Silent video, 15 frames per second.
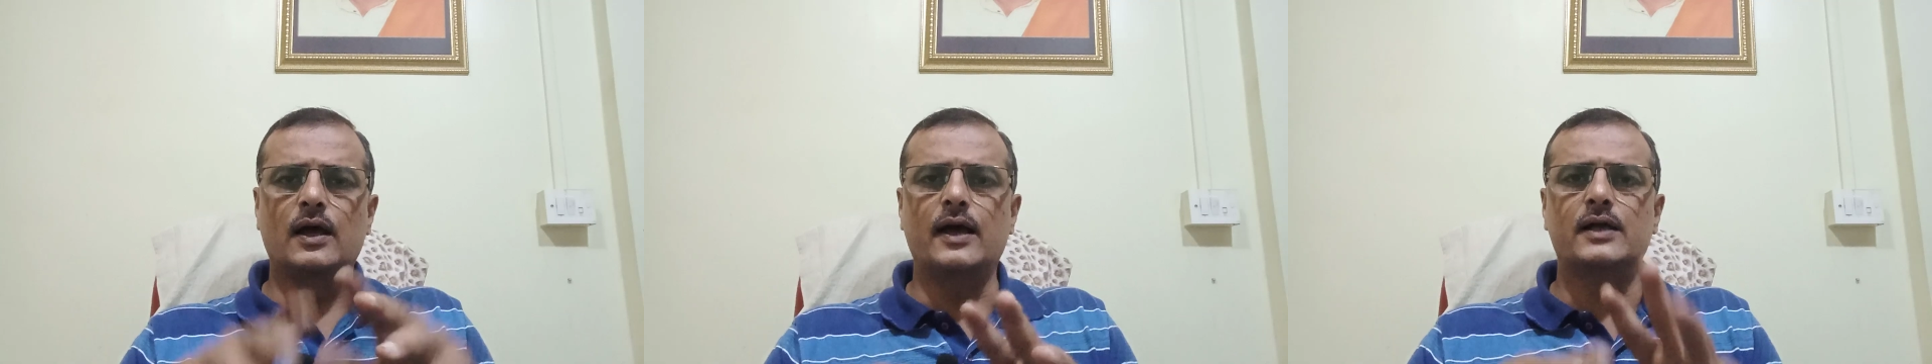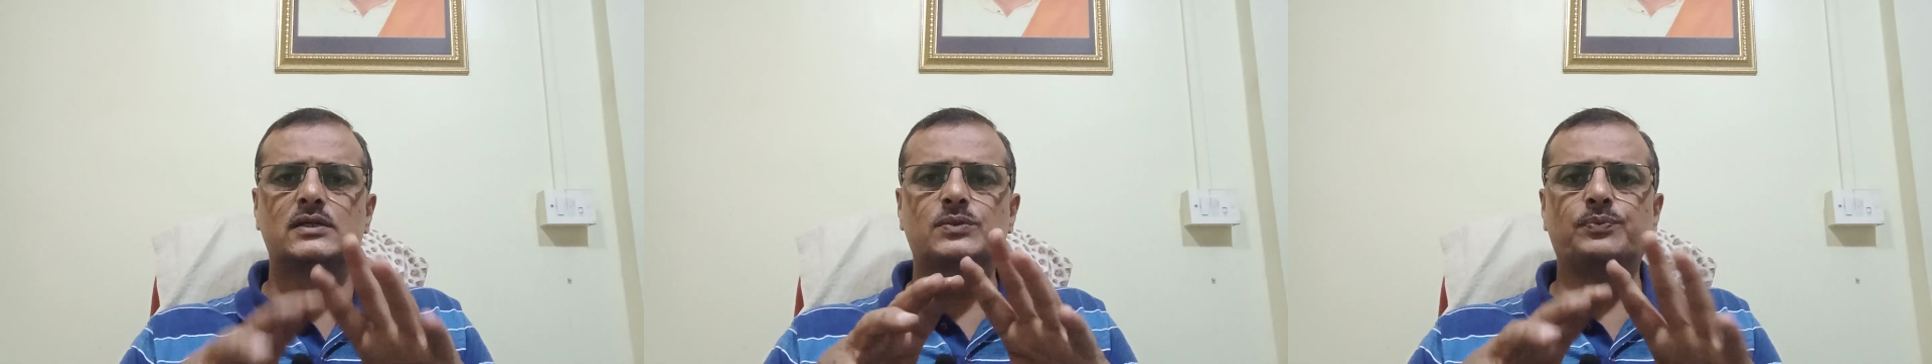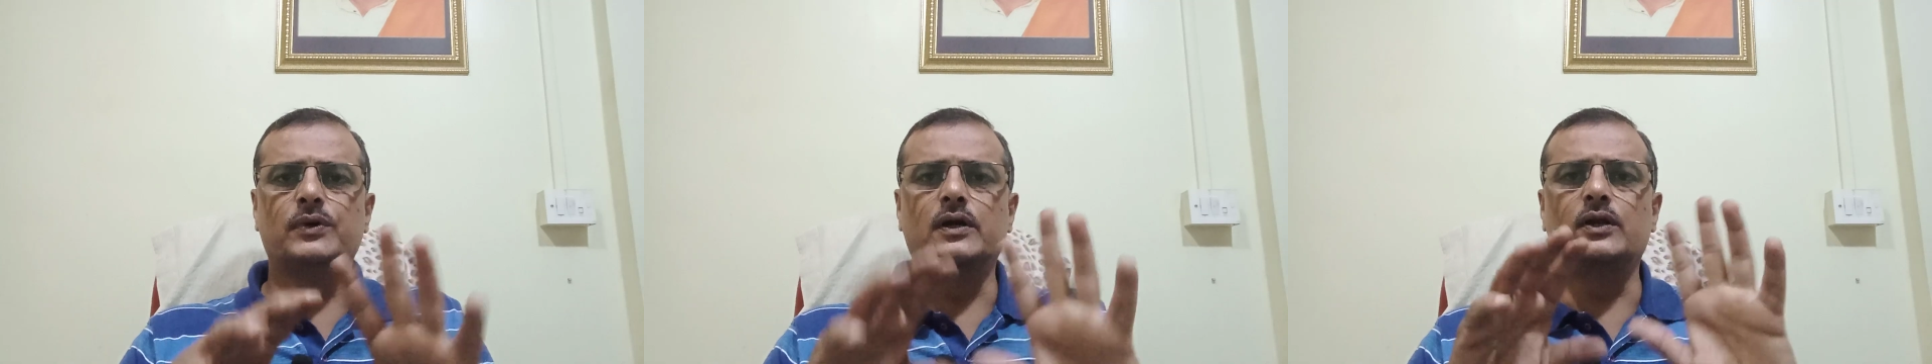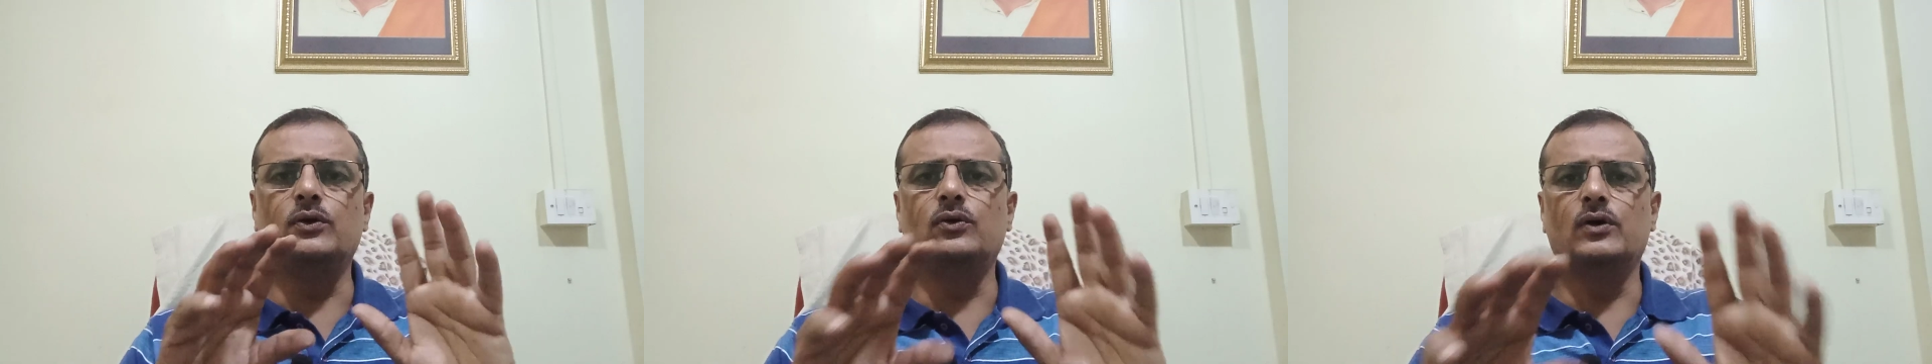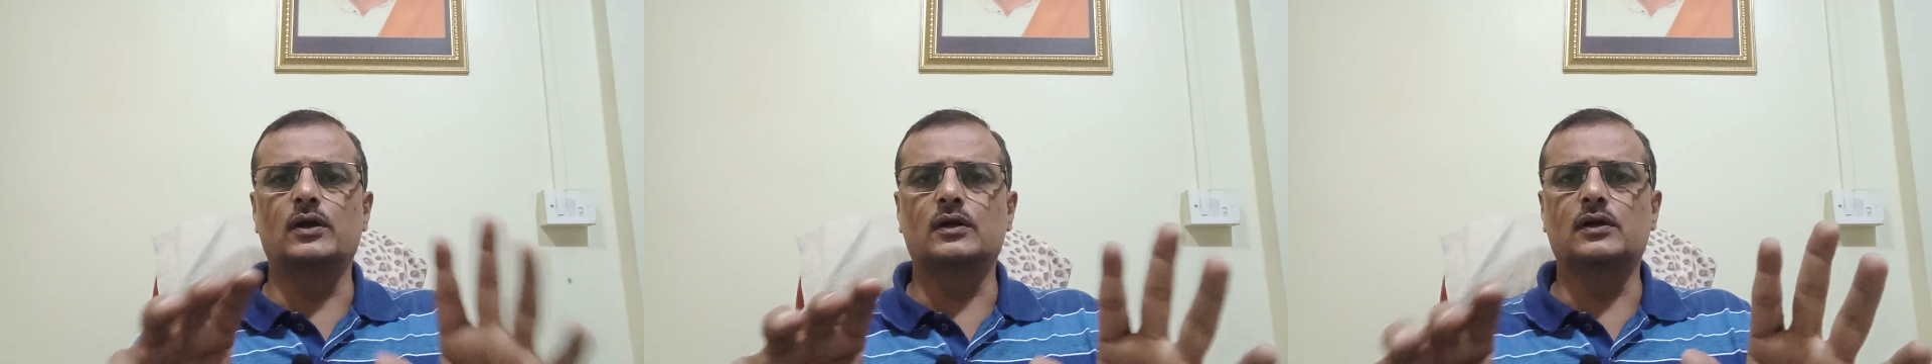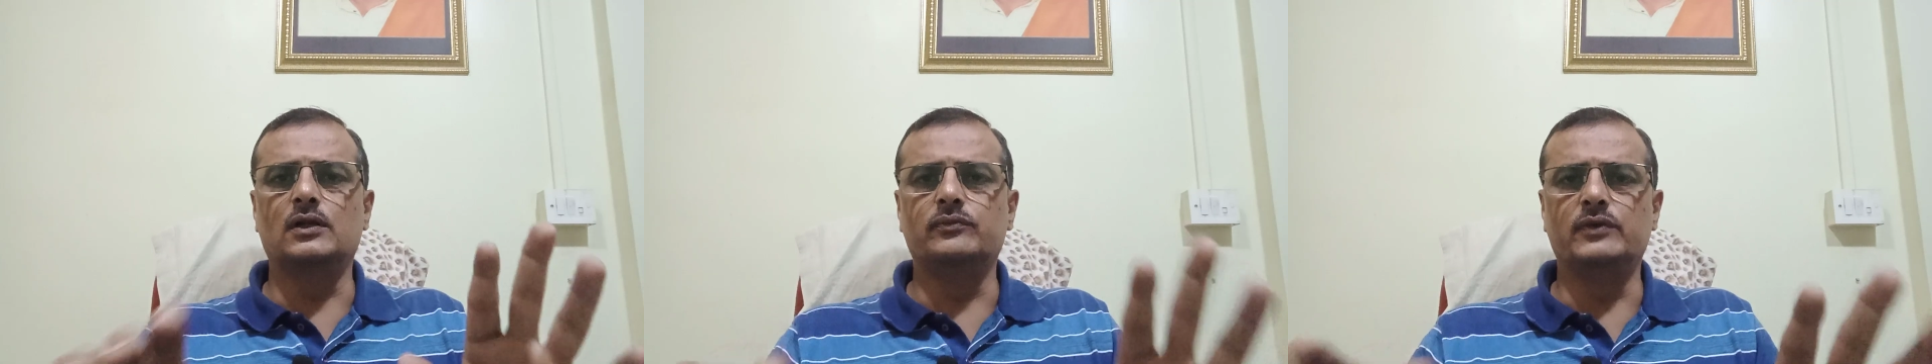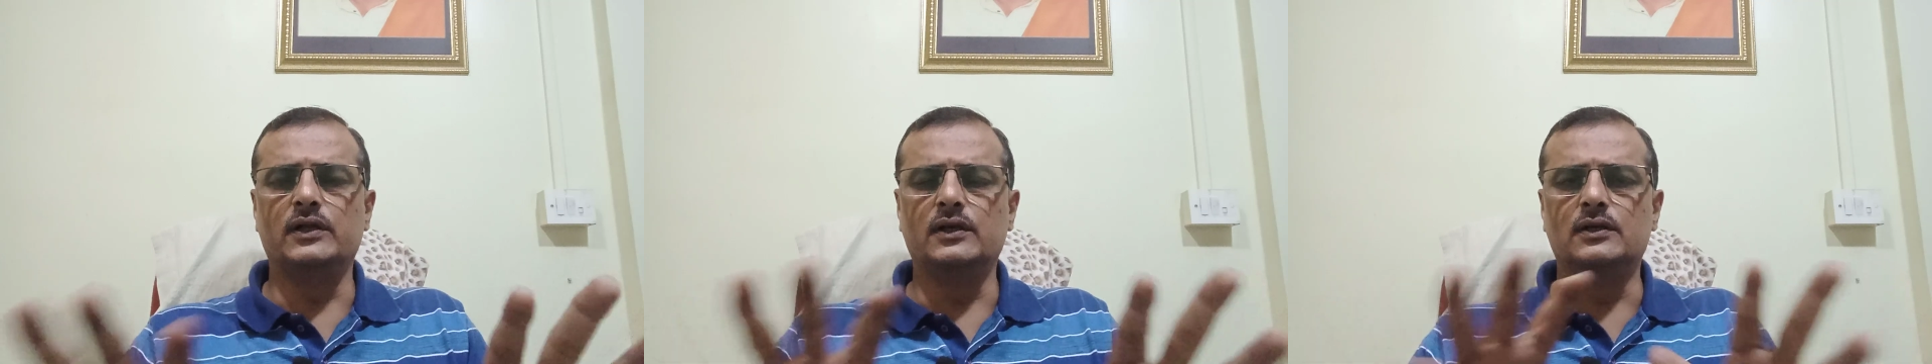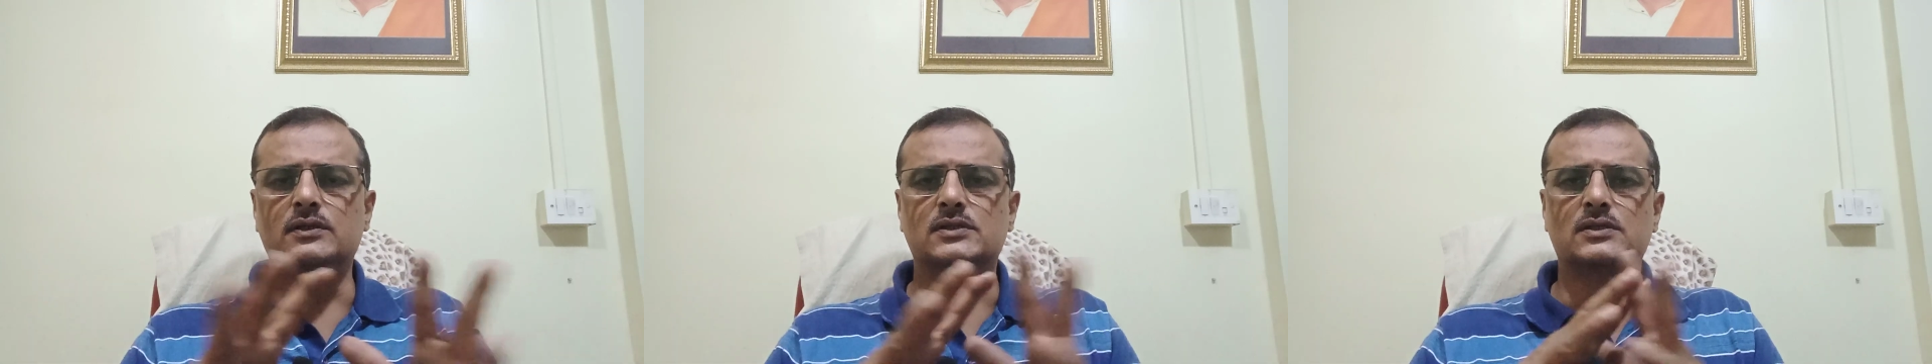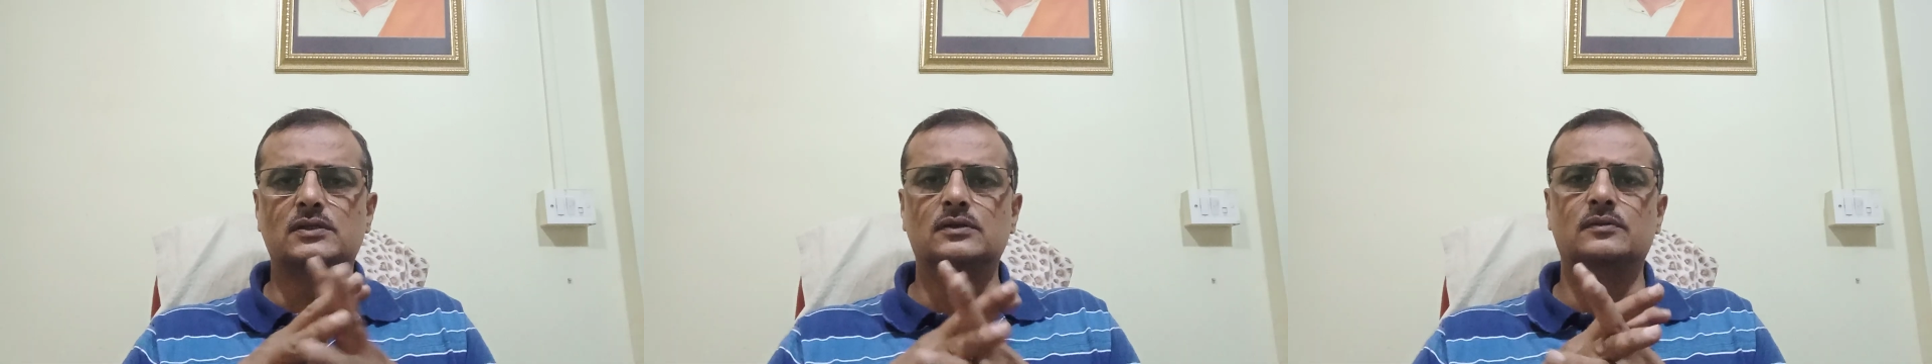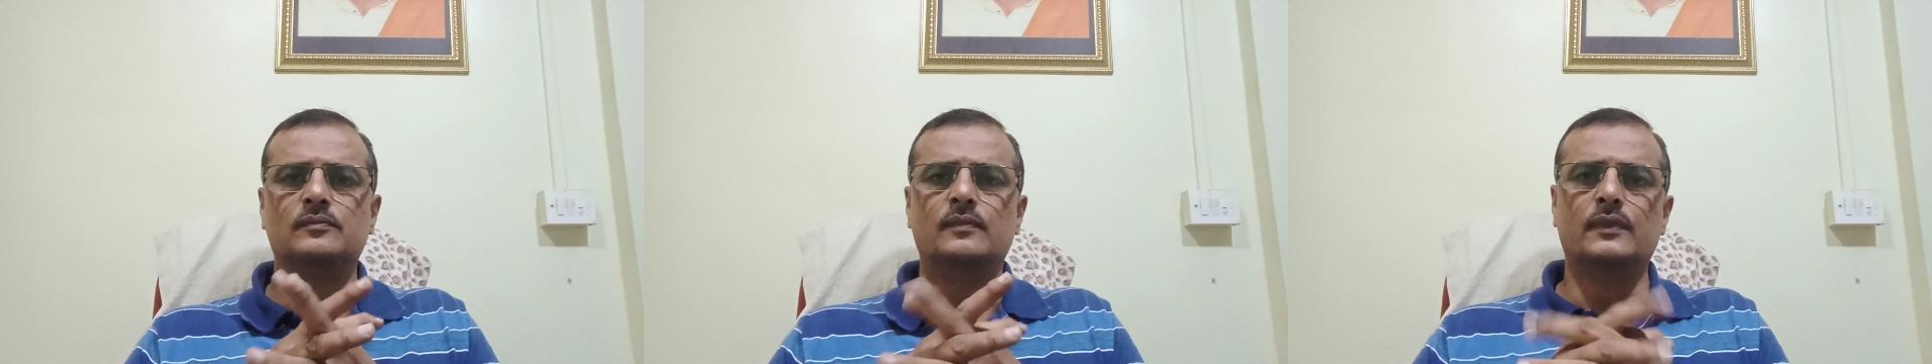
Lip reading: as per your convenience.